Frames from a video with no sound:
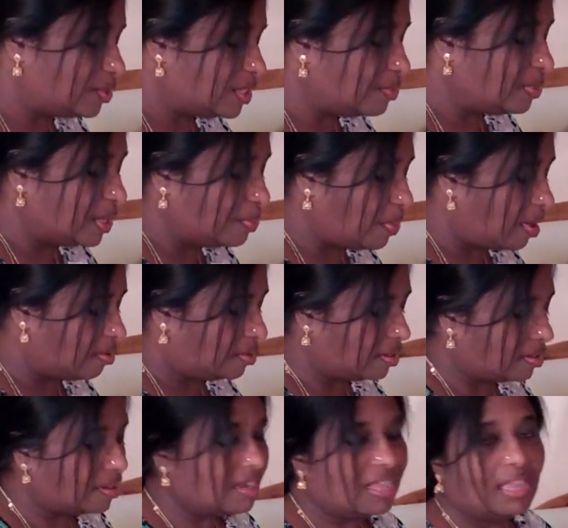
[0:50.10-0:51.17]
use the meat
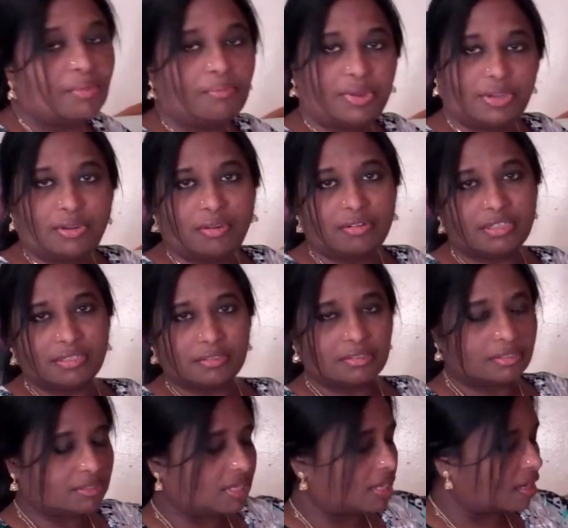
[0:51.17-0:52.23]
pounder, but don't
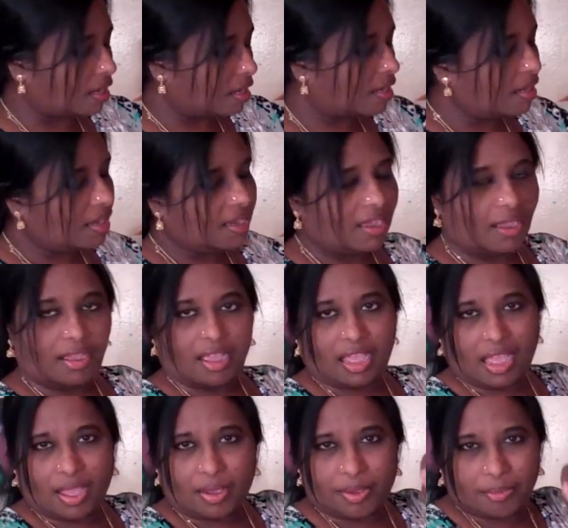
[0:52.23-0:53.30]
use the
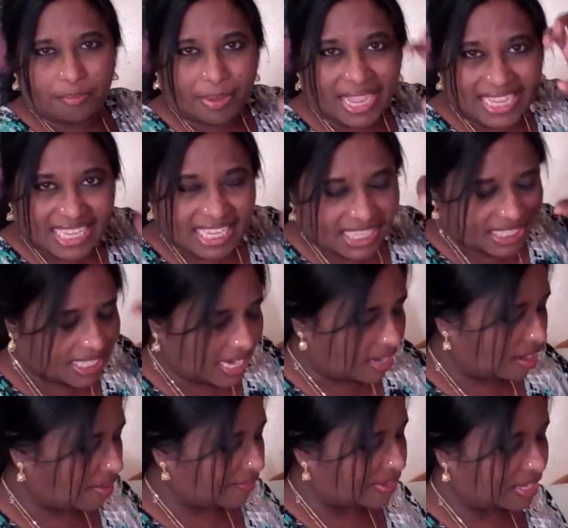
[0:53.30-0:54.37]
pikey
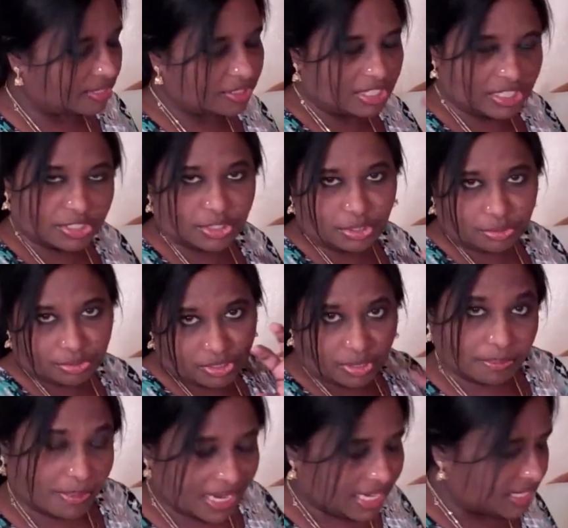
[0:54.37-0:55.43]
side of it, just use
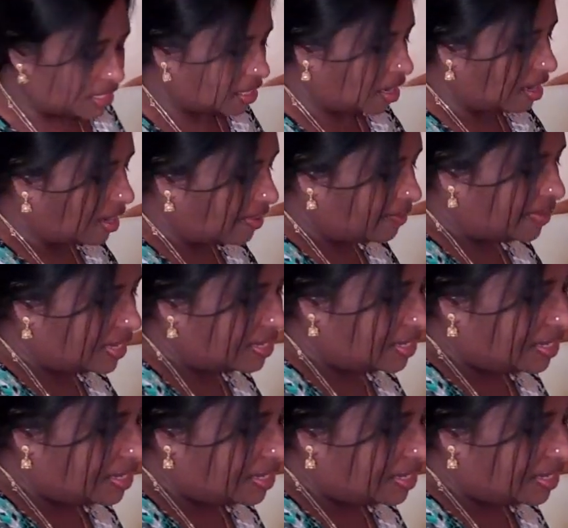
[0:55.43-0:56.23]
the plain side of it.